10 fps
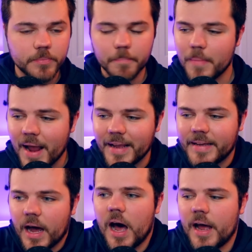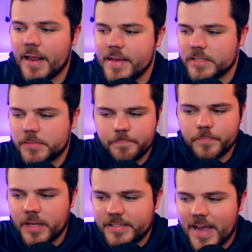but my God, he's
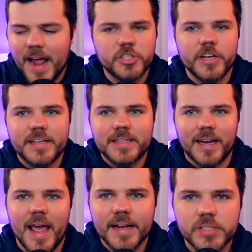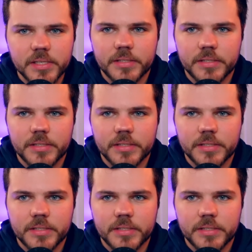attaching his legs to